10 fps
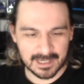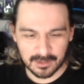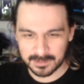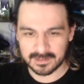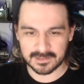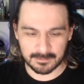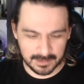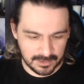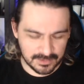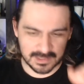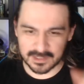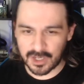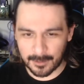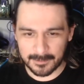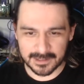because I've been using the
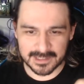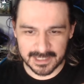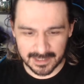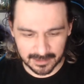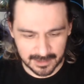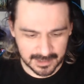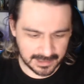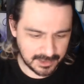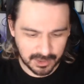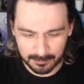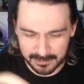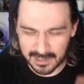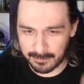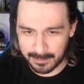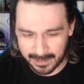command key a lot. I copy,
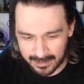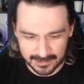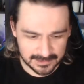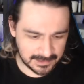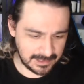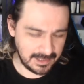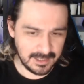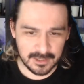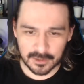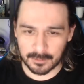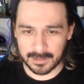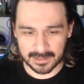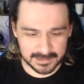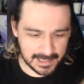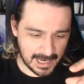I paste, I
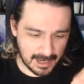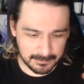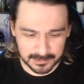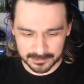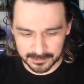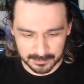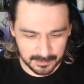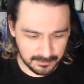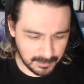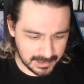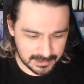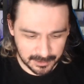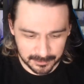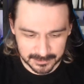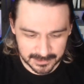command tab to move
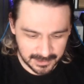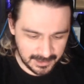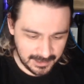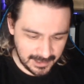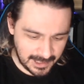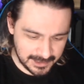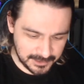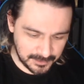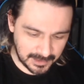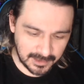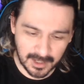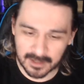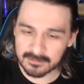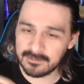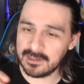windows. I do a lot
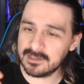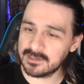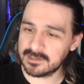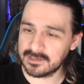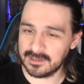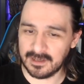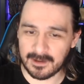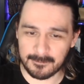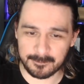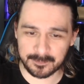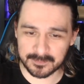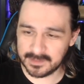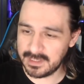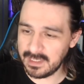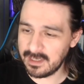of this
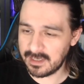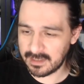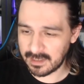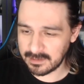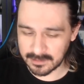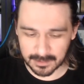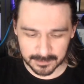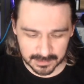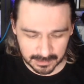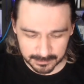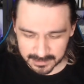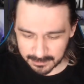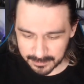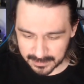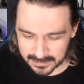key, and you know, I was getting
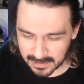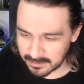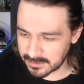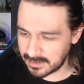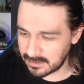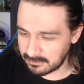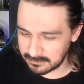pretty sad. I was like, oh,